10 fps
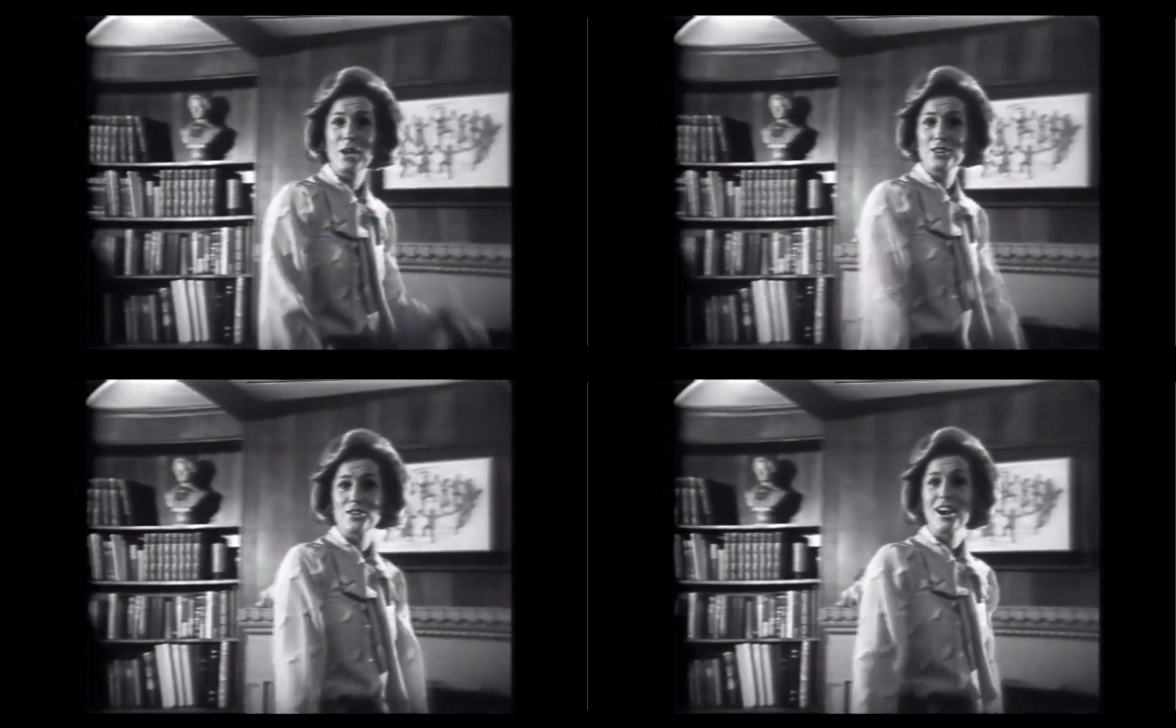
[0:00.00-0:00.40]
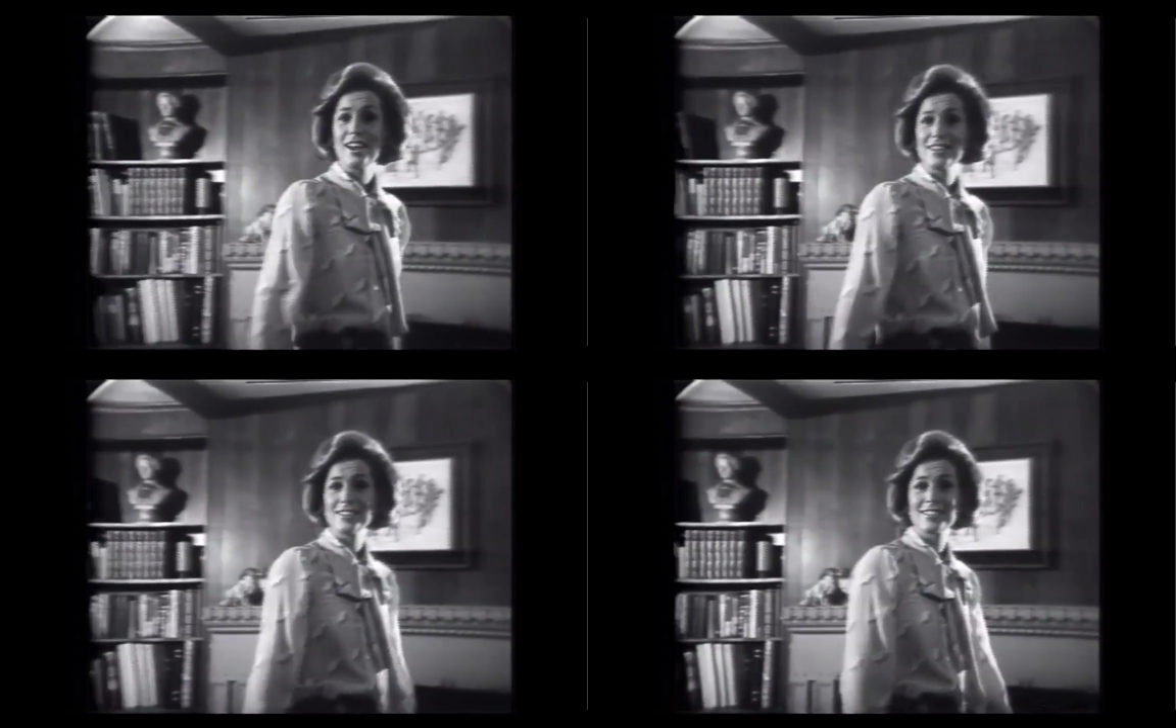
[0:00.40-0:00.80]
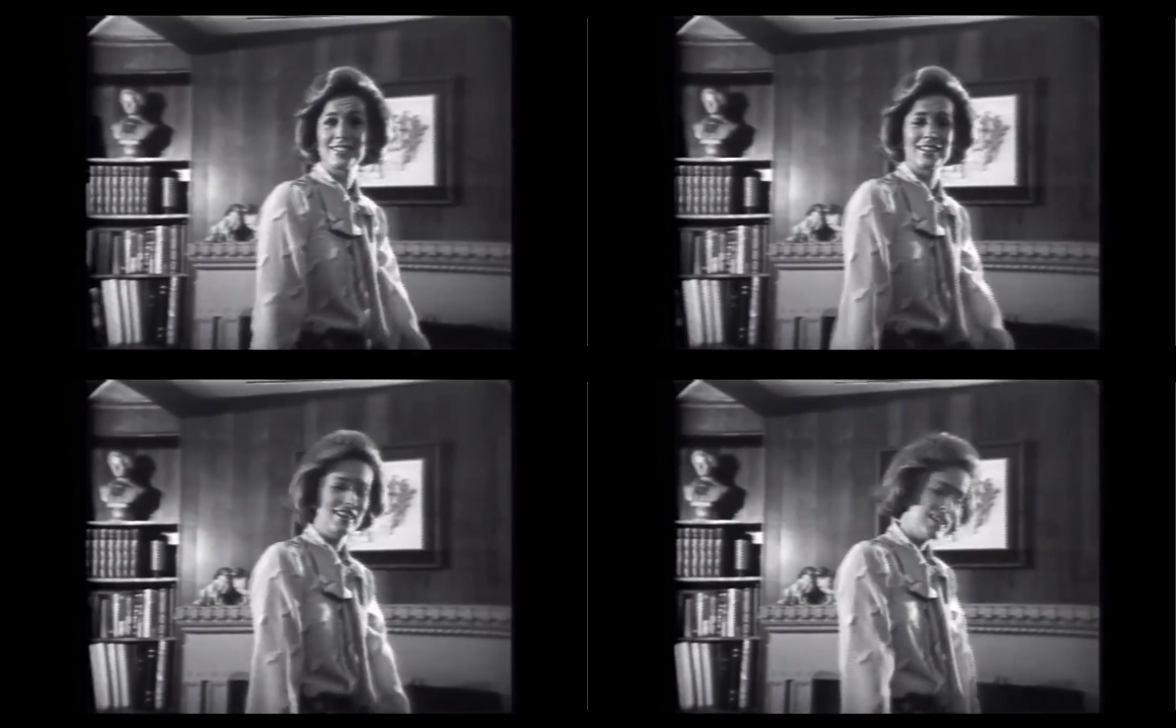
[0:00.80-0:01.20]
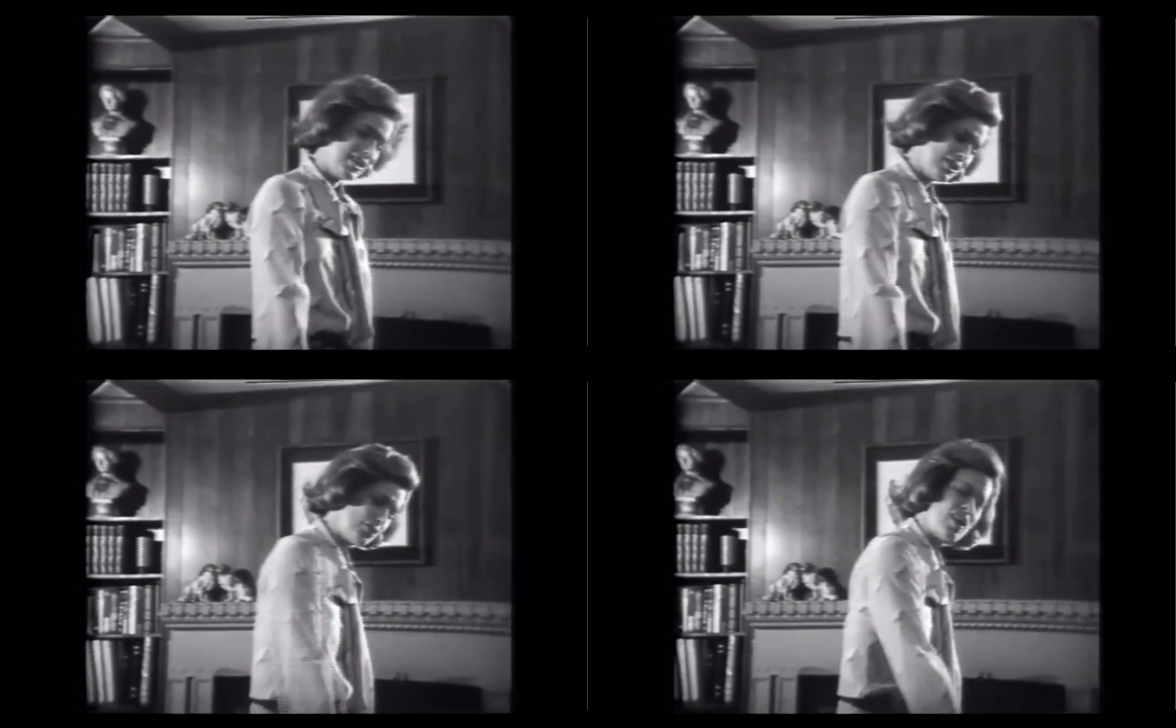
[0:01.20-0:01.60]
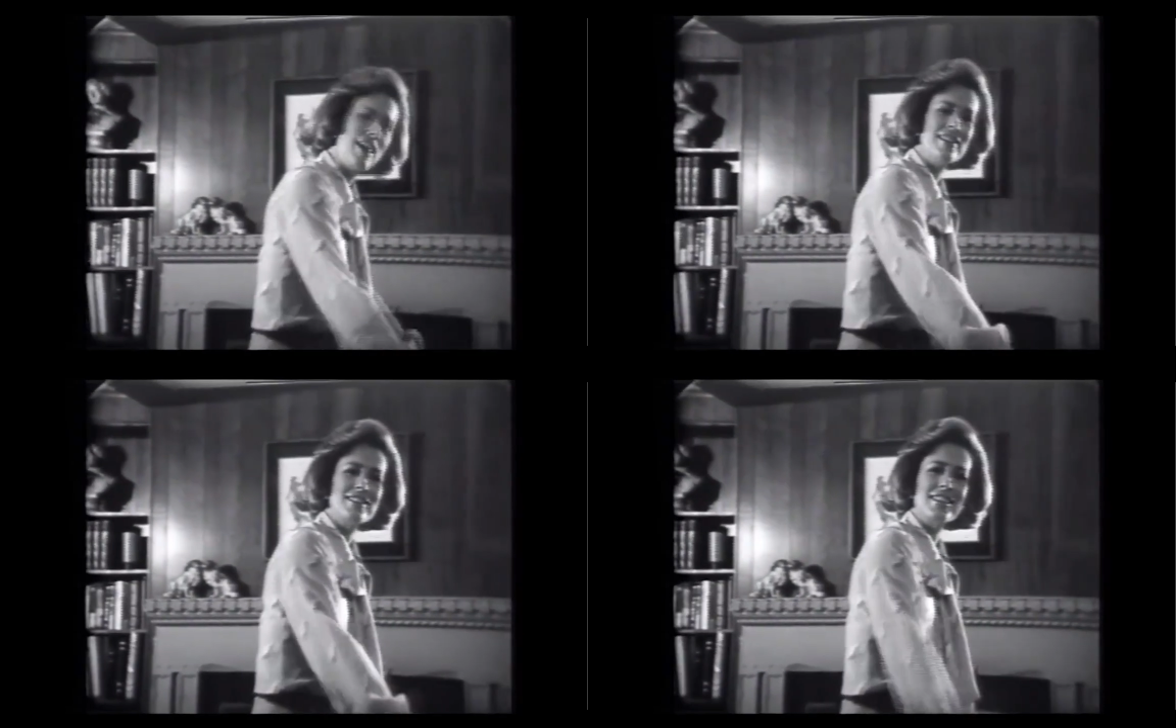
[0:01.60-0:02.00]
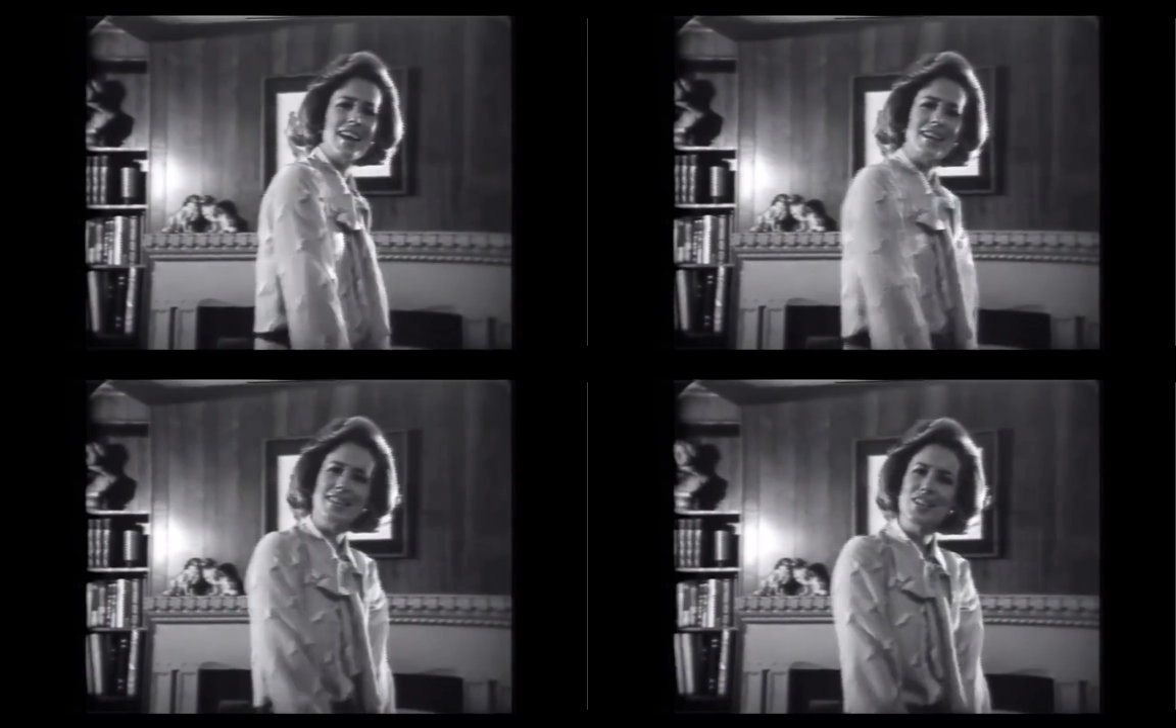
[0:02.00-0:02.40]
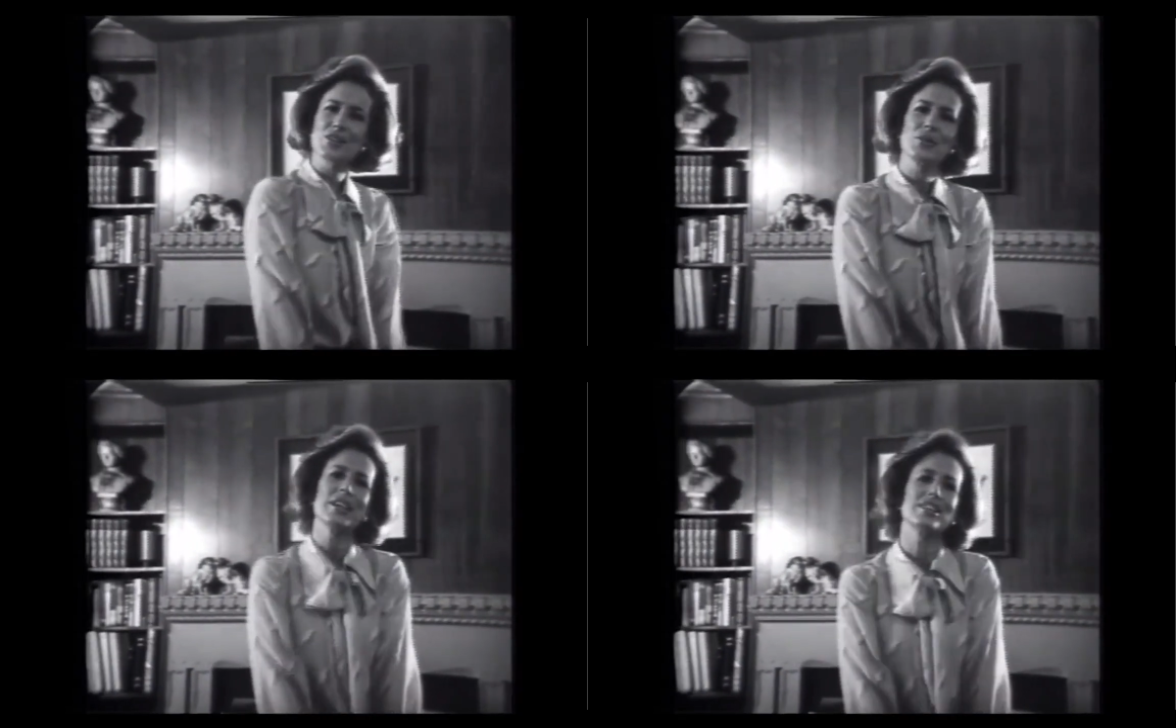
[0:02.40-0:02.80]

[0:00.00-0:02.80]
away dryness, the dryness that accents